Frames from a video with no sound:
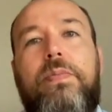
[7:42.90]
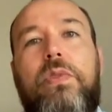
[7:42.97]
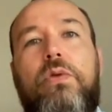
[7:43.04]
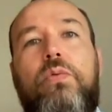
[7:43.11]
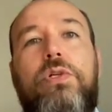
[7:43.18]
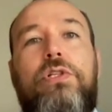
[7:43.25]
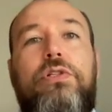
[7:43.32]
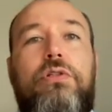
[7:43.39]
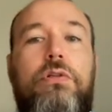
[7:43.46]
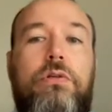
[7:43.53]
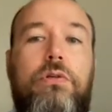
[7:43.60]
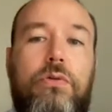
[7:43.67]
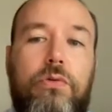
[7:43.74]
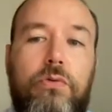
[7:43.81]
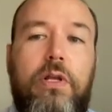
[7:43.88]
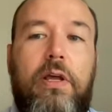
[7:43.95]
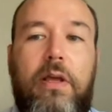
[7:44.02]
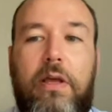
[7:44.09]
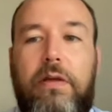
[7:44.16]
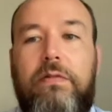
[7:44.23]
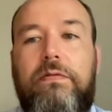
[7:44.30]
which could
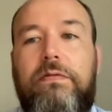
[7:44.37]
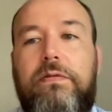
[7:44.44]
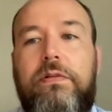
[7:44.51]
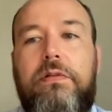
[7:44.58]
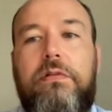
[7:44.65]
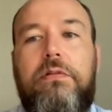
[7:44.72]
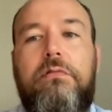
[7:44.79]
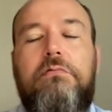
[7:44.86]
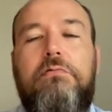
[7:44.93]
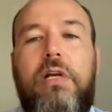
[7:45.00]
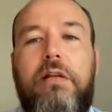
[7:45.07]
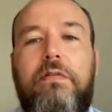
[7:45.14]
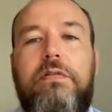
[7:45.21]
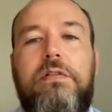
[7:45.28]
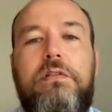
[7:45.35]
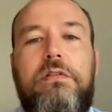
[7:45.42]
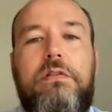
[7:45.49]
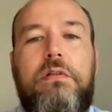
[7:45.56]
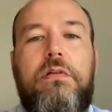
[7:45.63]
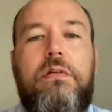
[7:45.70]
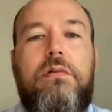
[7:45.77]
have
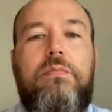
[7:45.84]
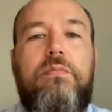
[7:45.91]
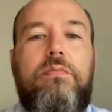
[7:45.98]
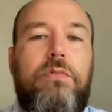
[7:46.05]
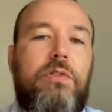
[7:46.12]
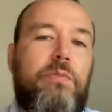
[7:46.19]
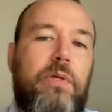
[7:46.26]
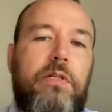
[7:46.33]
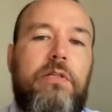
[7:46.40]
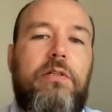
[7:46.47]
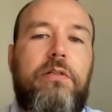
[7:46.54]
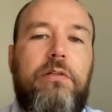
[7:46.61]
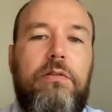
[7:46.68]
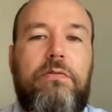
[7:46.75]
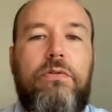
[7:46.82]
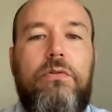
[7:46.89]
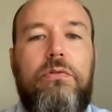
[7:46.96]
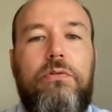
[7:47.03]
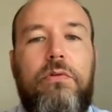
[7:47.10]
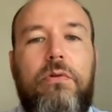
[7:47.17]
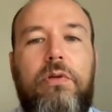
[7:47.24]
relevance, especially if
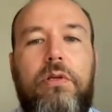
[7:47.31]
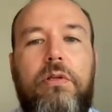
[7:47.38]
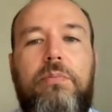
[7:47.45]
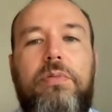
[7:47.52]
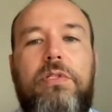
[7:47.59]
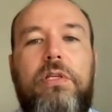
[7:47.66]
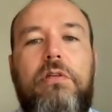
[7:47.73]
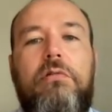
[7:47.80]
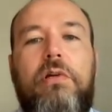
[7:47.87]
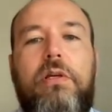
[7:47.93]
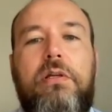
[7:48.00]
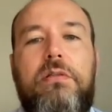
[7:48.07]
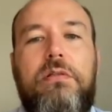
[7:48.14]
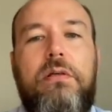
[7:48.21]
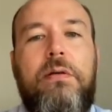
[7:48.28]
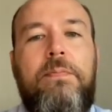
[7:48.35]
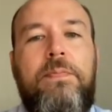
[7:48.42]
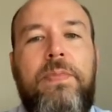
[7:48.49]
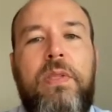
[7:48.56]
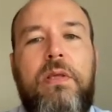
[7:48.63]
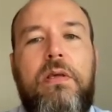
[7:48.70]
you look at a particular cancer.
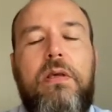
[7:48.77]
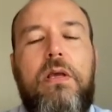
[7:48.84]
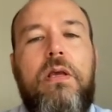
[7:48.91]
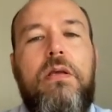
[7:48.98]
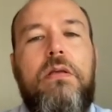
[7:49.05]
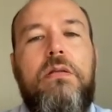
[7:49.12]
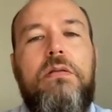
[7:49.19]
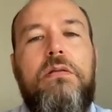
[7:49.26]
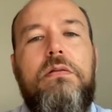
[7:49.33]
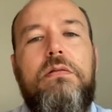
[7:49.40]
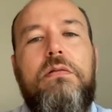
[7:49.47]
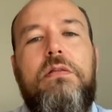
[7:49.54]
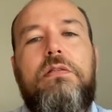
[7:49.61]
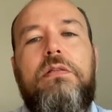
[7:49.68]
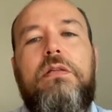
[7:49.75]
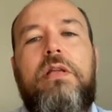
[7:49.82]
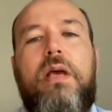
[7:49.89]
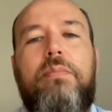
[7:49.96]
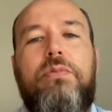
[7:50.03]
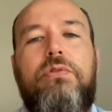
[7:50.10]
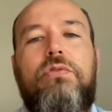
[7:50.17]
And it's
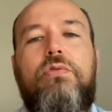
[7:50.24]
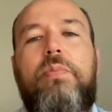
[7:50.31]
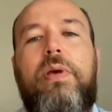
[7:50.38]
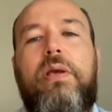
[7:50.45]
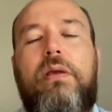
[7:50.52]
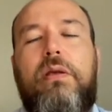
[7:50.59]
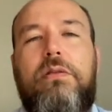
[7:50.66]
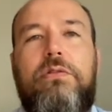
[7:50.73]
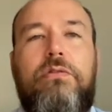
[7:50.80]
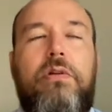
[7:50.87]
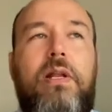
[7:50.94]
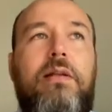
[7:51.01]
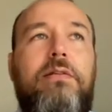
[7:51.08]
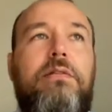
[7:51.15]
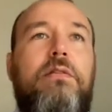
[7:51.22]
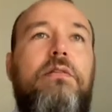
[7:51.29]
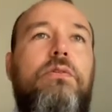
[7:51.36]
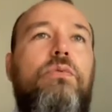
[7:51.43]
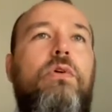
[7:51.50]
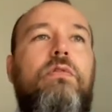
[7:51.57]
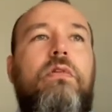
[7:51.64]
adapted to pan-cancer analysis.
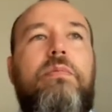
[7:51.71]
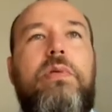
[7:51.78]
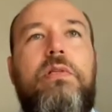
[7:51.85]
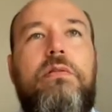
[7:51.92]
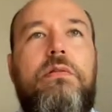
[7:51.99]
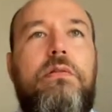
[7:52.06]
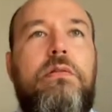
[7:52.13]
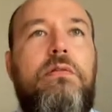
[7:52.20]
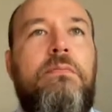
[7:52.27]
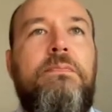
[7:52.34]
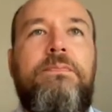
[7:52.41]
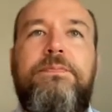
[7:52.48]
And what that means is